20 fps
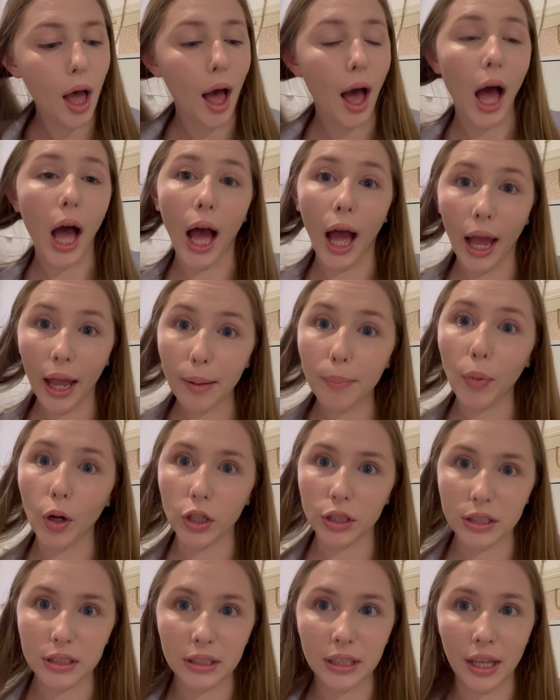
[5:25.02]
I
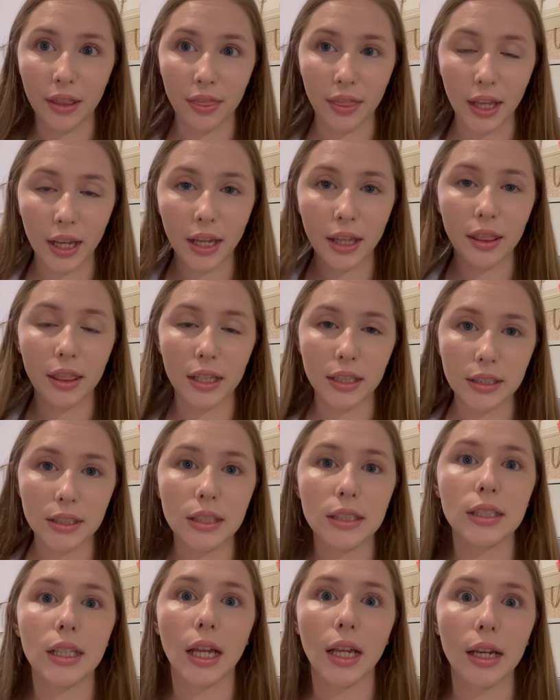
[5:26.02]
personally think this
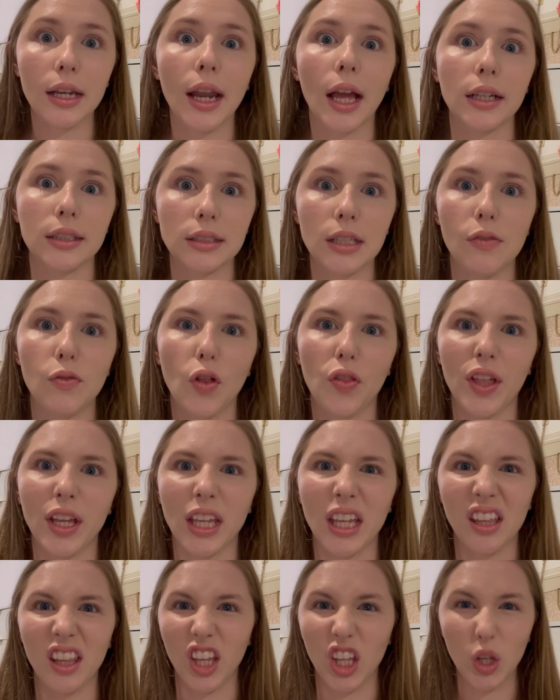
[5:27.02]
is like next level
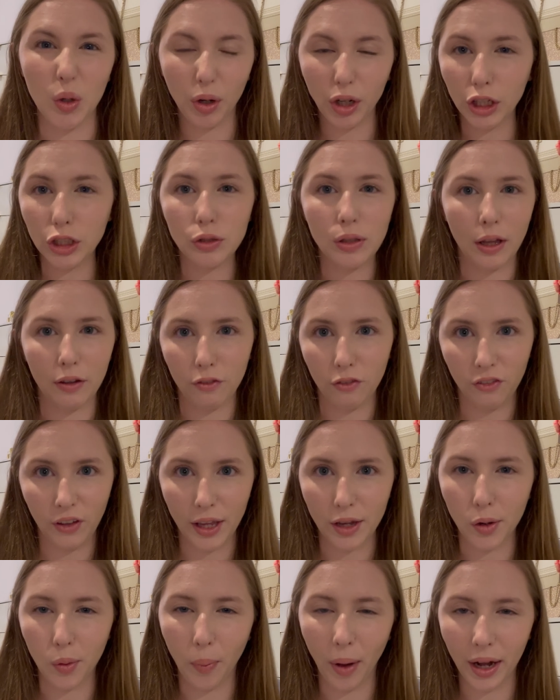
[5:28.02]
thinking. Like, you're gonna do that
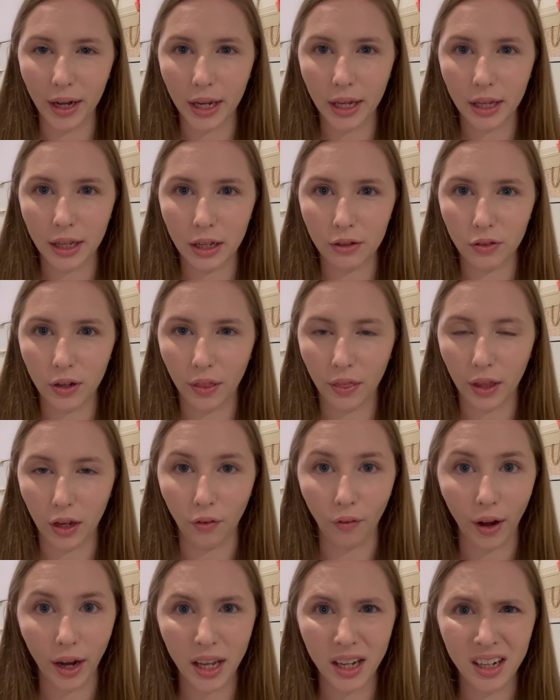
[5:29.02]
fake wedding and everything,
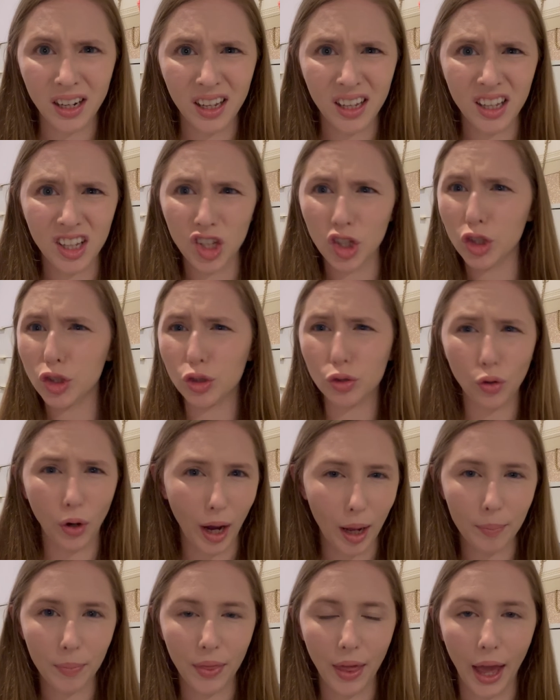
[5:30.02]
right?
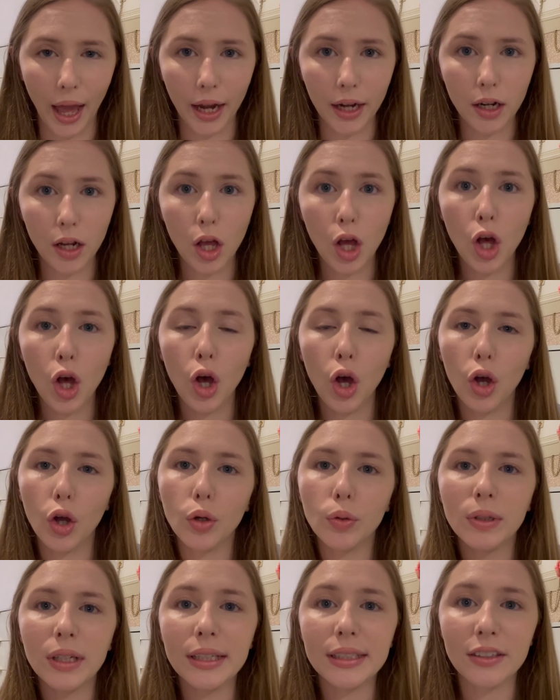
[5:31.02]
Scrap that. Who
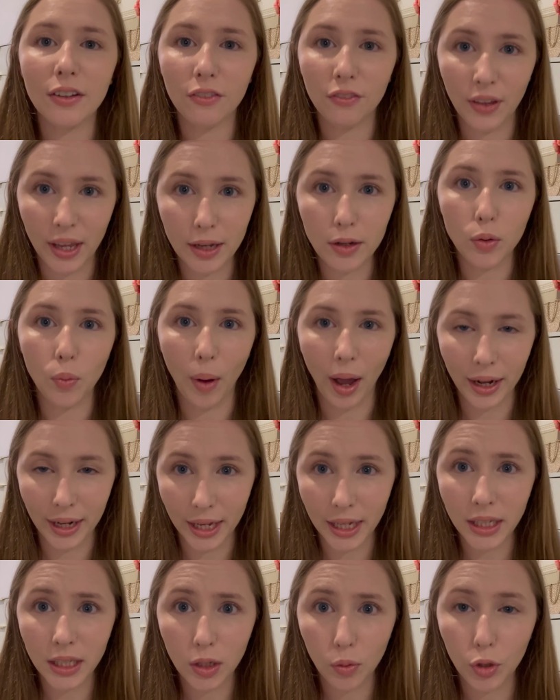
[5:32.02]
needs a fake
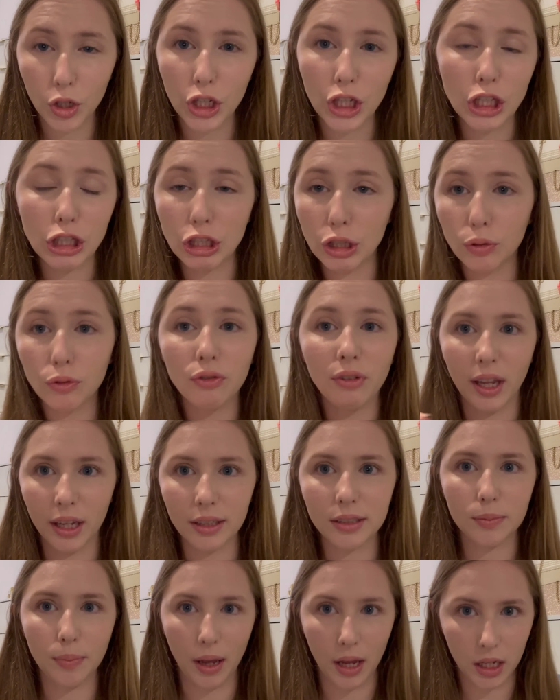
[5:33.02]
wedding when you can do fake
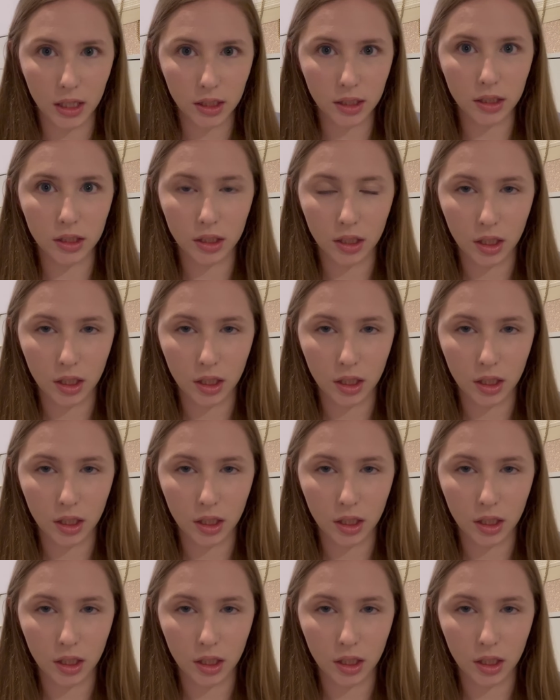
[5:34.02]
space?